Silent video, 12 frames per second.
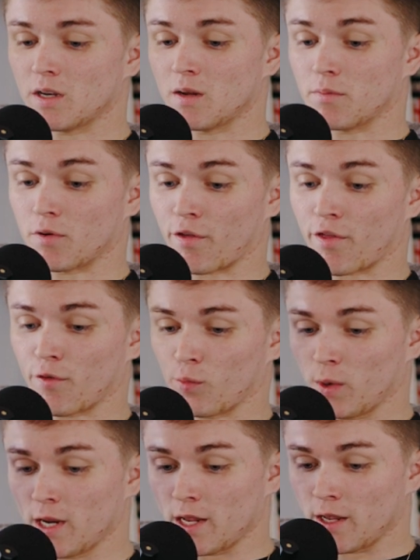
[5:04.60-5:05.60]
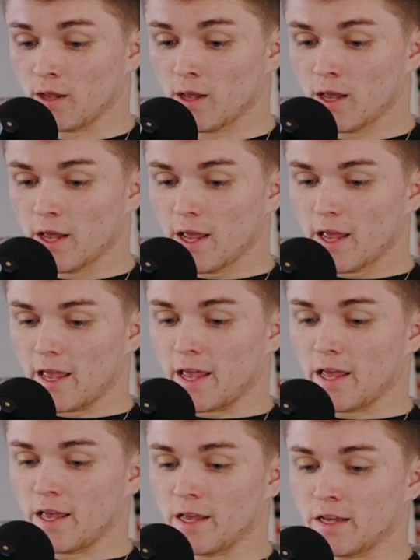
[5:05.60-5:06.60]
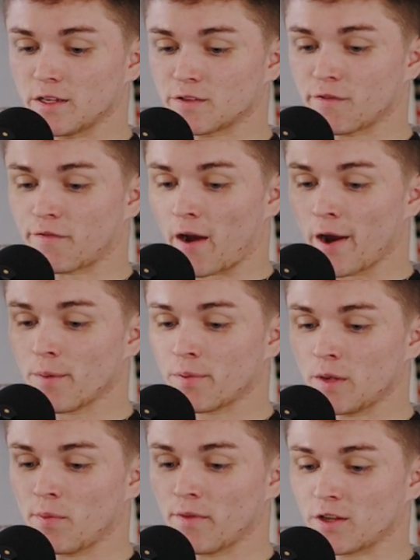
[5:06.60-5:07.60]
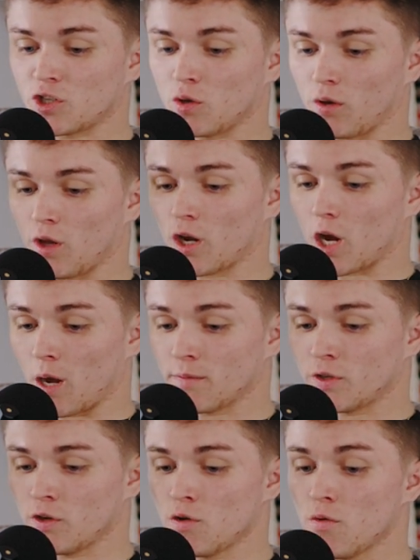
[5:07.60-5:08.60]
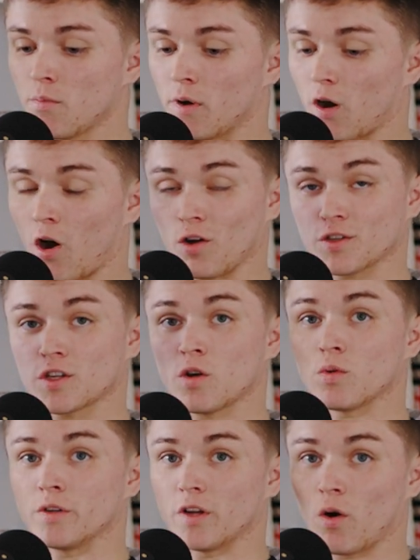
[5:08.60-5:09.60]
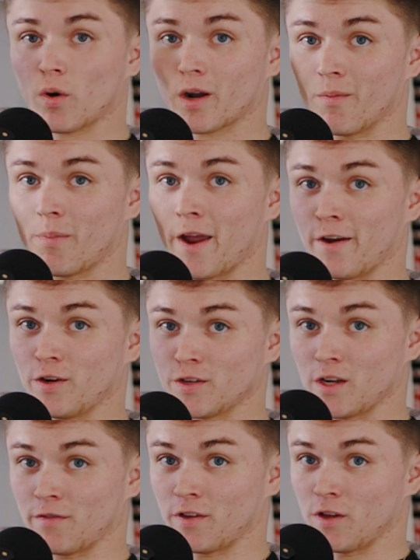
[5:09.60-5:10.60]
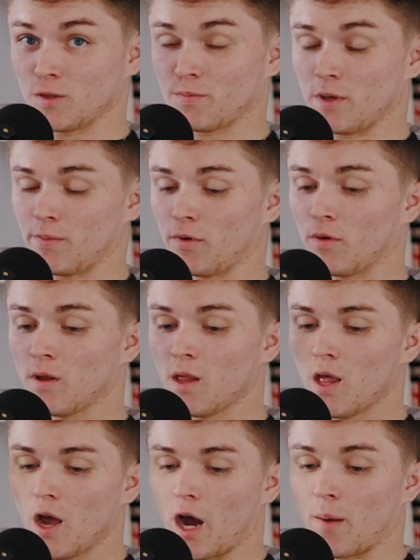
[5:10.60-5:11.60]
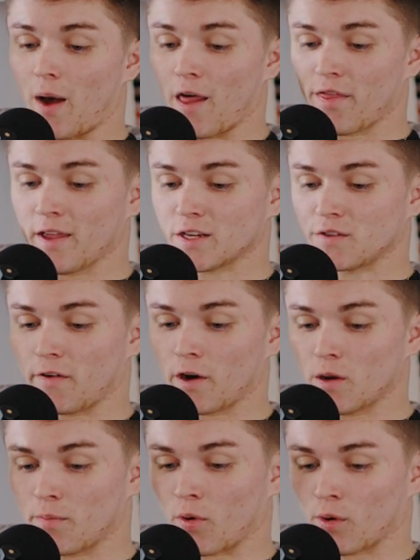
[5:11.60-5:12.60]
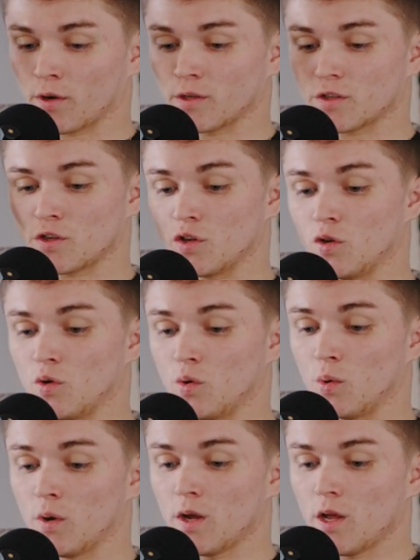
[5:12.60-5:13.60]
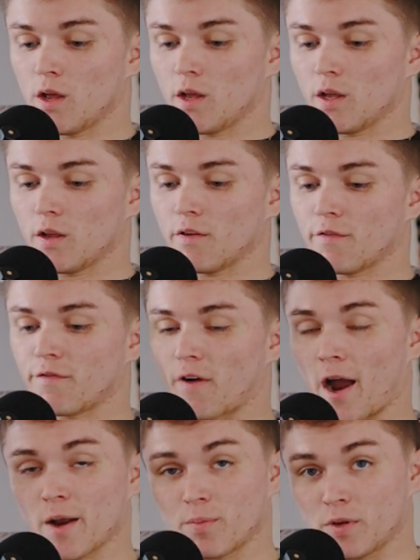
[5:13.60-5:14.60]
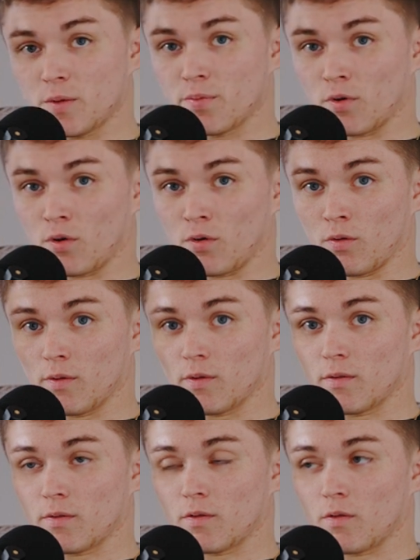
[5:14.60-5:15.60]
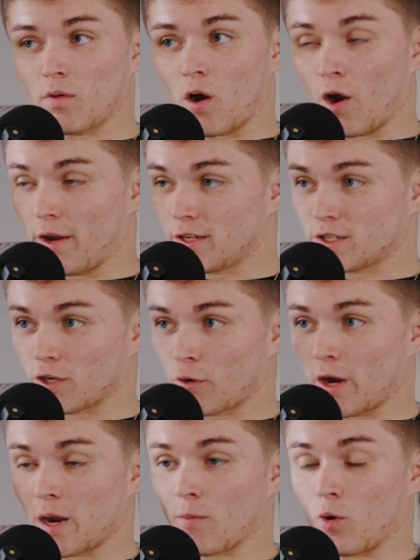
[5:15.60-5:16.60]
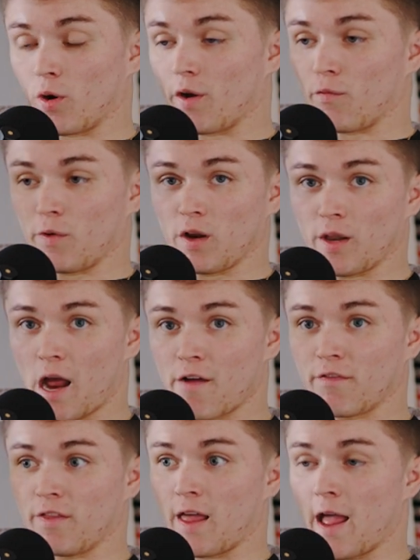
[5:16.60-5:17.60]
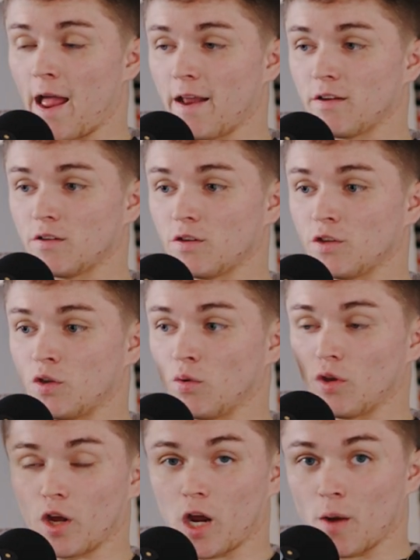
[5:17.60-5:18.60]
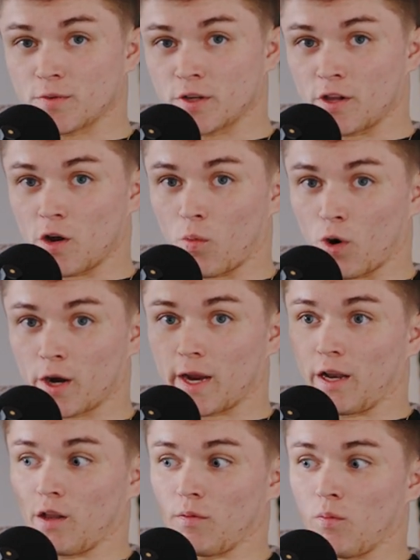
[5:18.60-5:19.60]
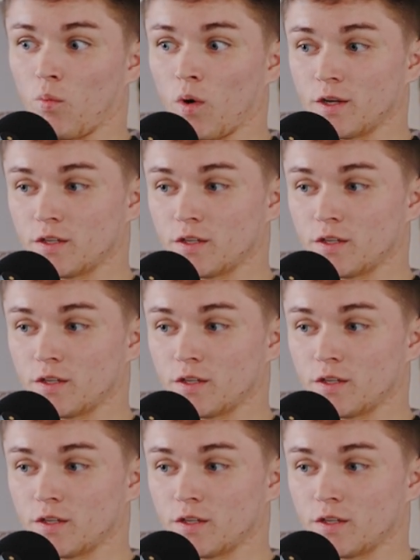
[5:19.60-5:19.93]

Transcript: number 3 is find people that you look up to, but also don't compare yourself to those people. I think it's very important to find people on Instagram or in real life that you look up to their work and